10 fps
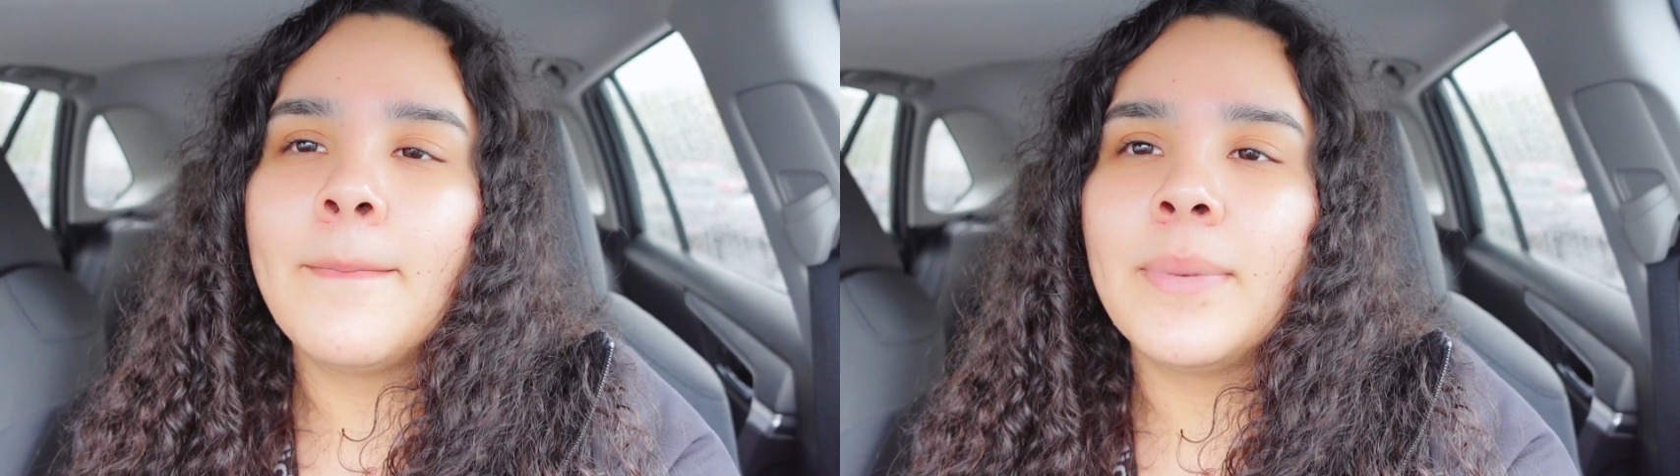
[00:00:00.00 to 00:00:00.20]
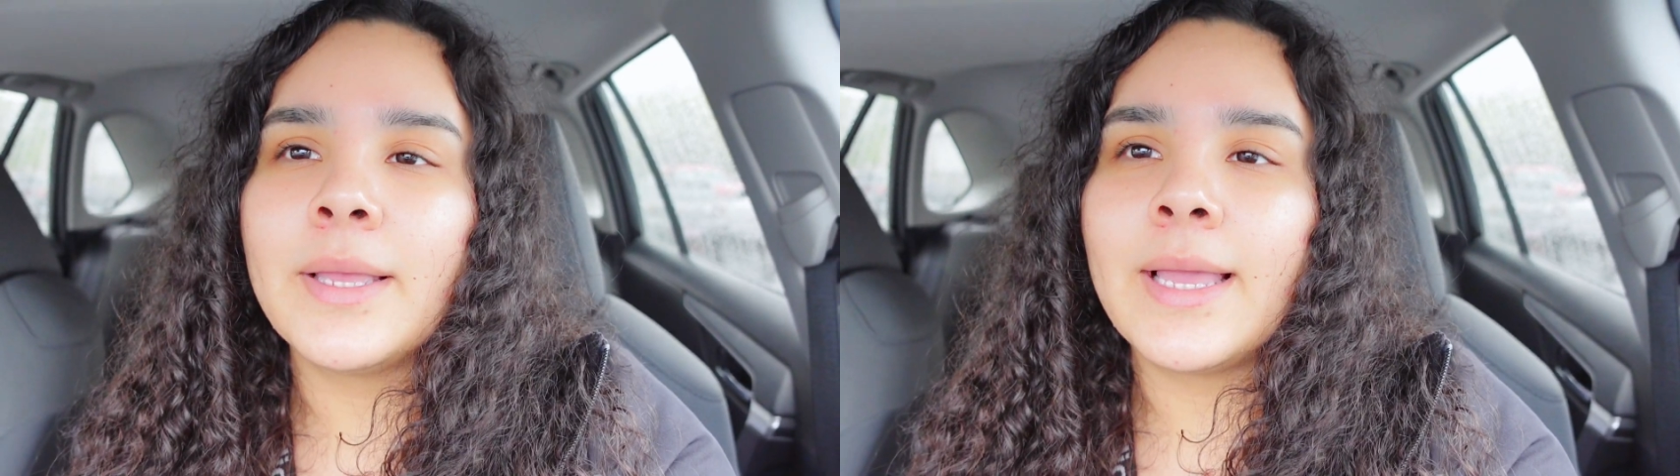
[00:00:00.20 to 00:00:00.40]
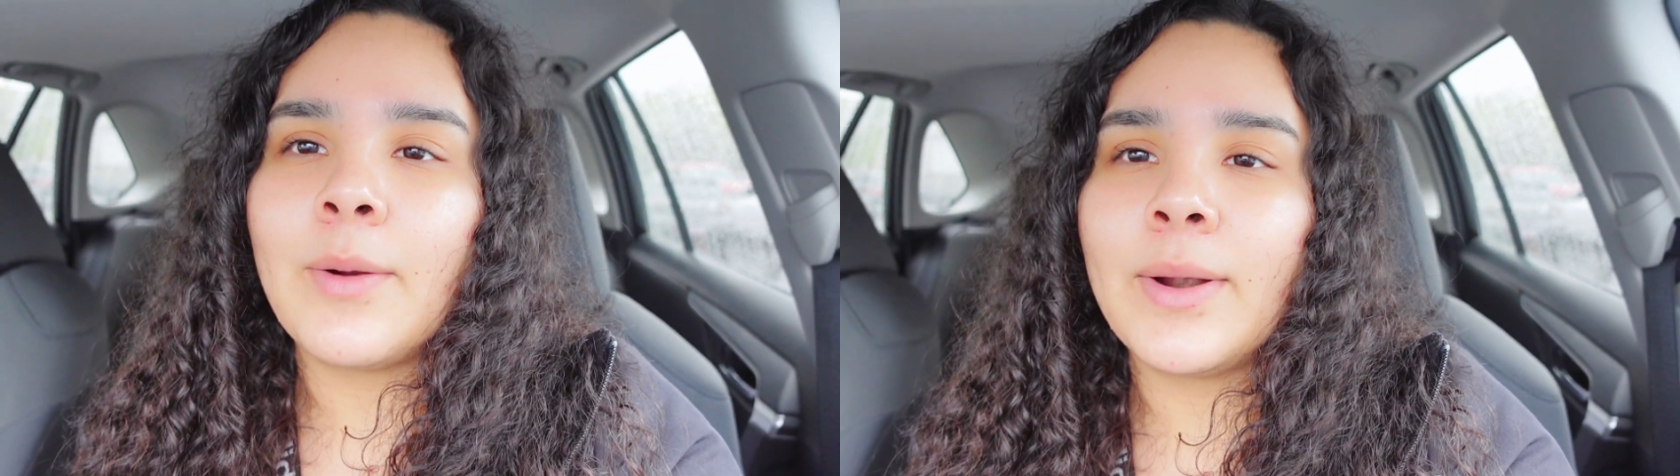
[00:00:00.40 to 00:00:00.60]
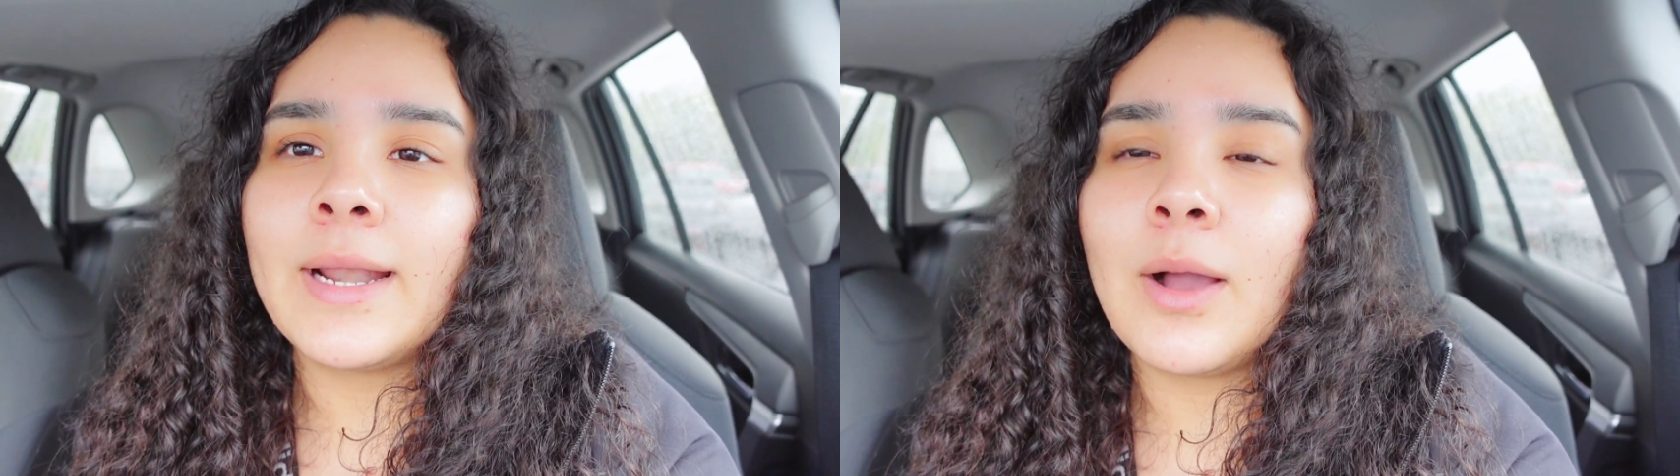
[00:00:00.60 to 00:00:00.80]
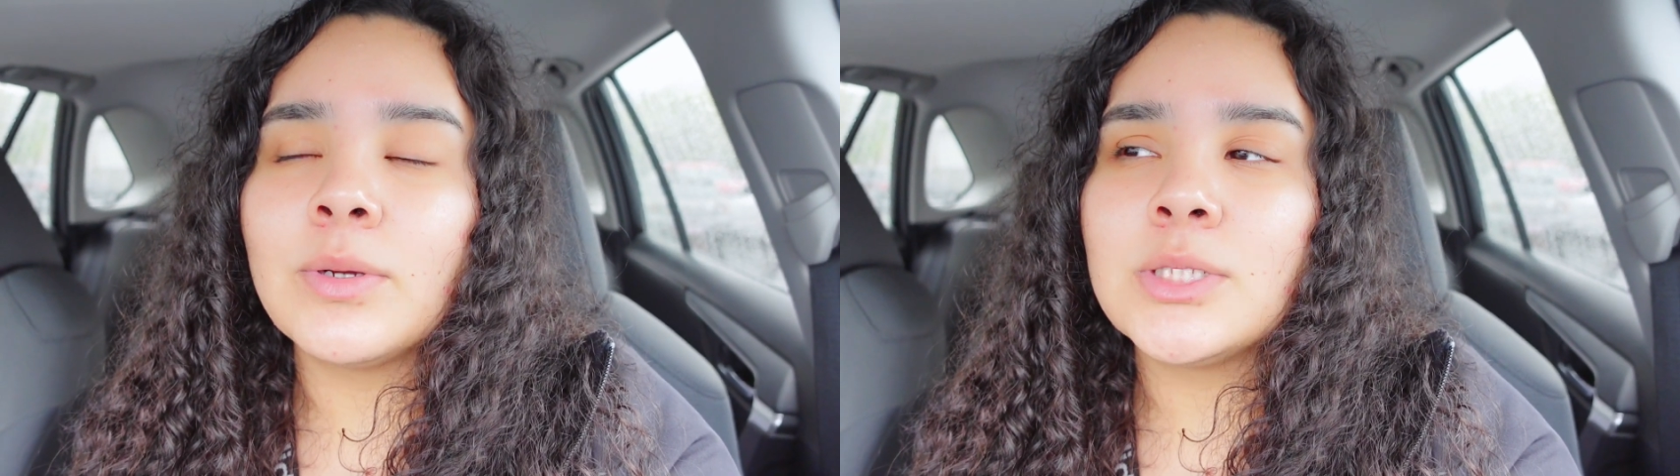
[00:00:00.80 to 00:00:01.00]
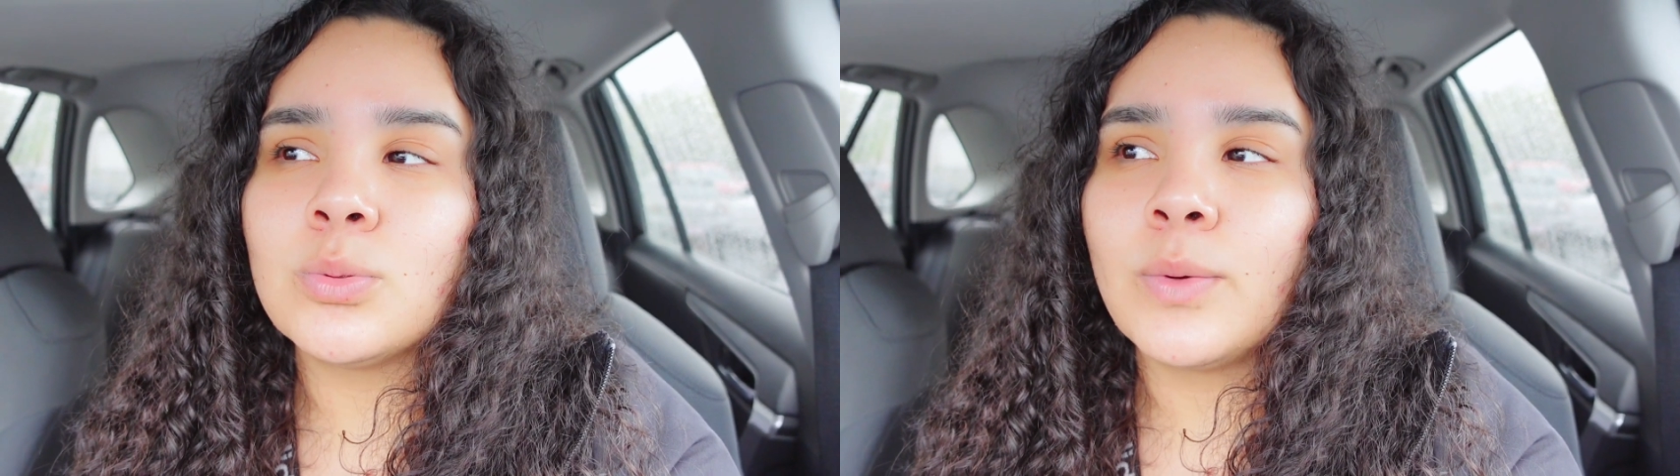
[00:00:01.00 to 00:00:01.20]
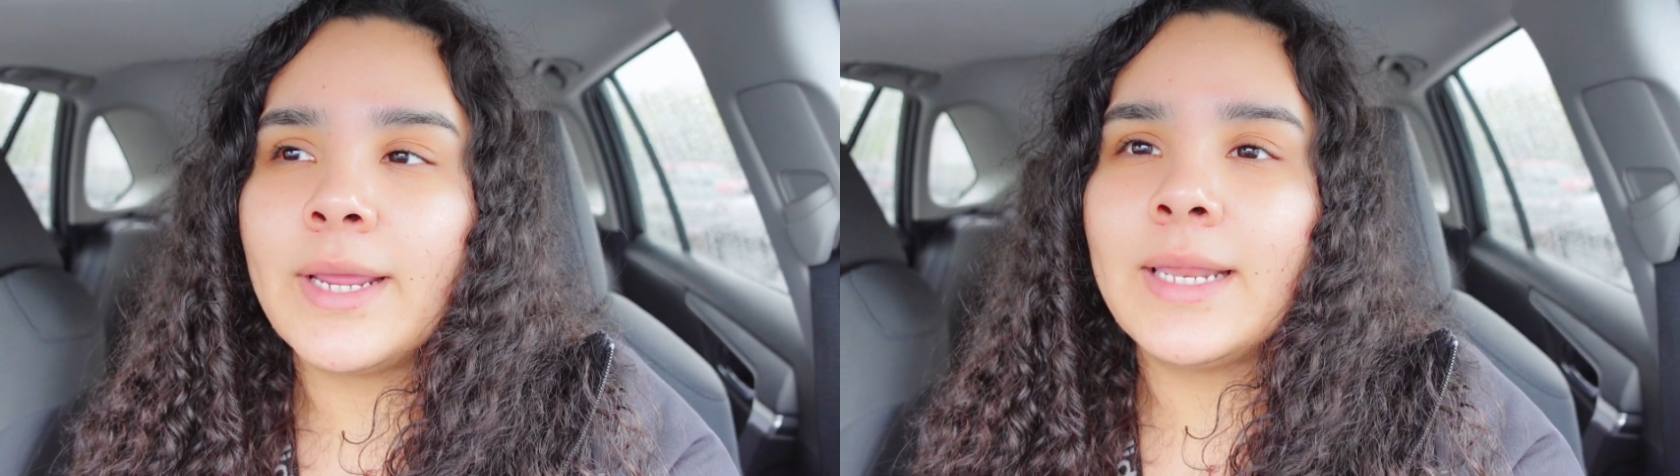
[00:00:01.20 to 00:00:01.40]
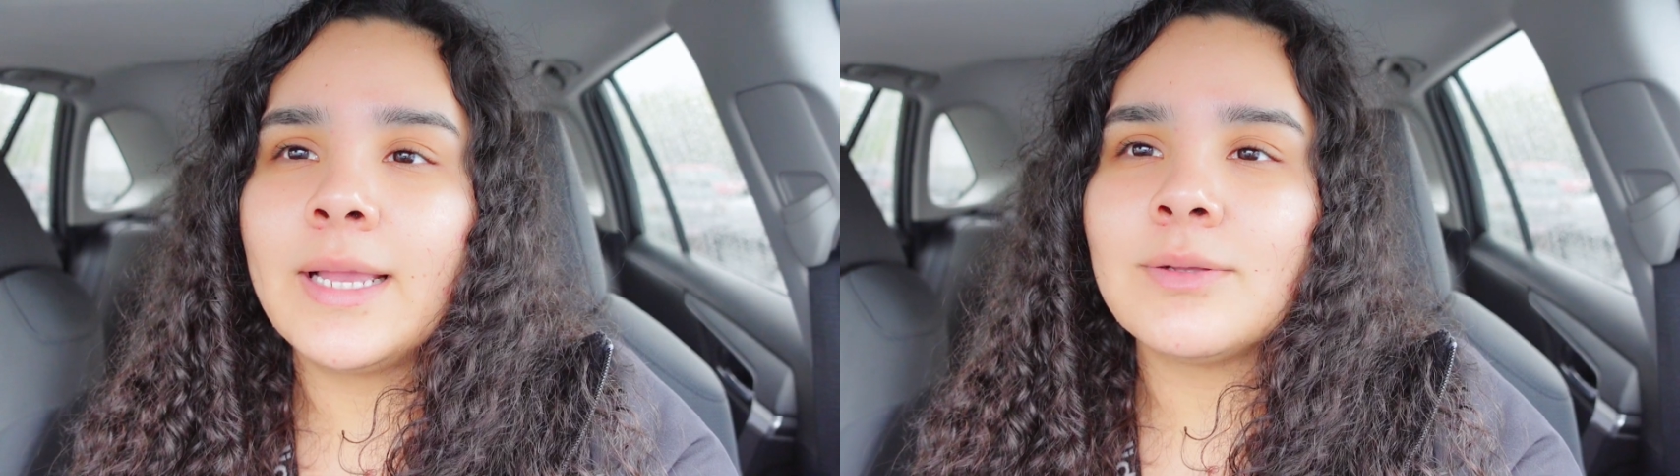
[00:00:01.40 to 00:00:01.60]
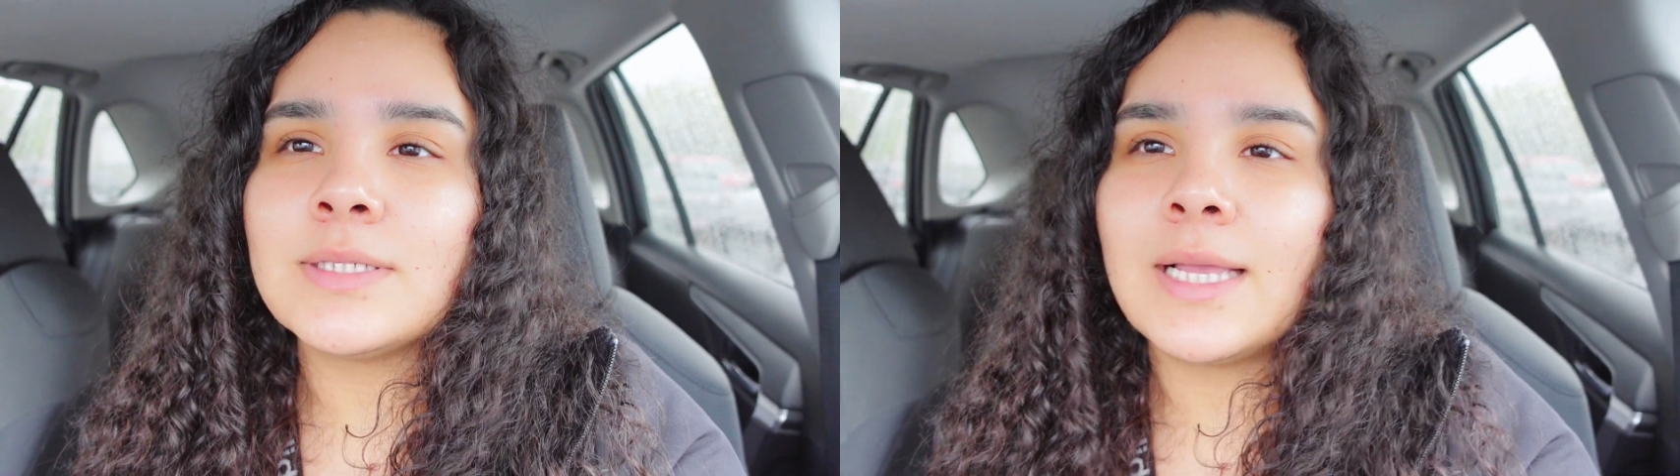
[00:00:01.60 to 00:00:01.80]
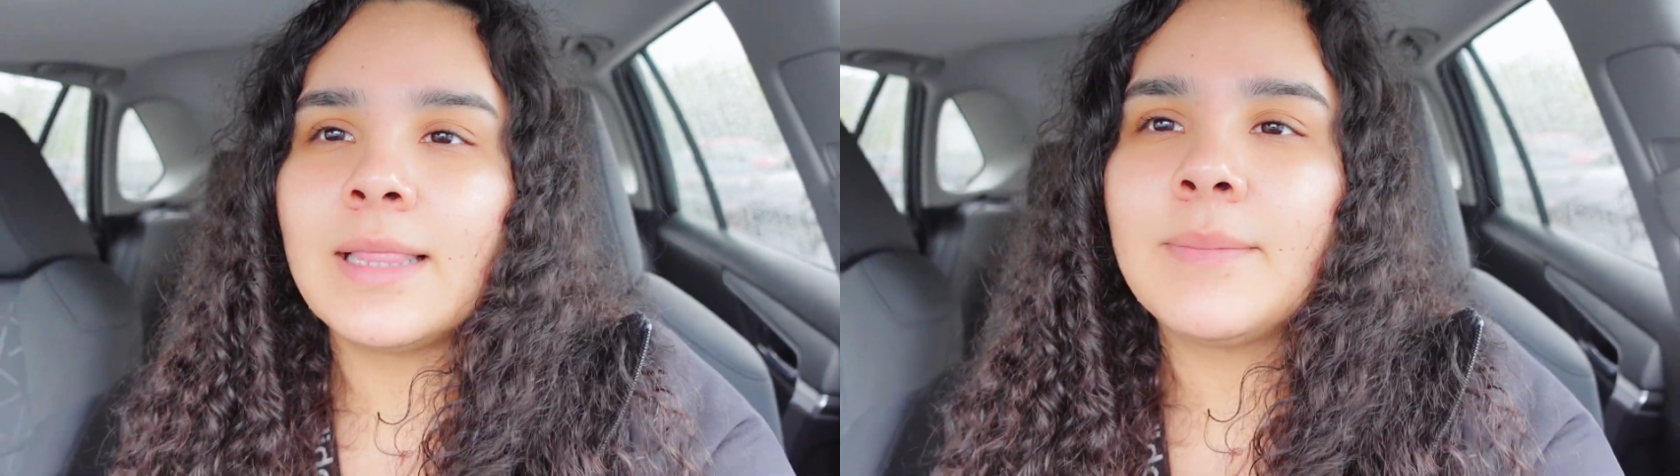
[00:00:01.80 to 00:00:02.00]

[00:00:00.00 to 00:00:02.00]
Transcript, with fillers: But yeah, right now it's raining outside.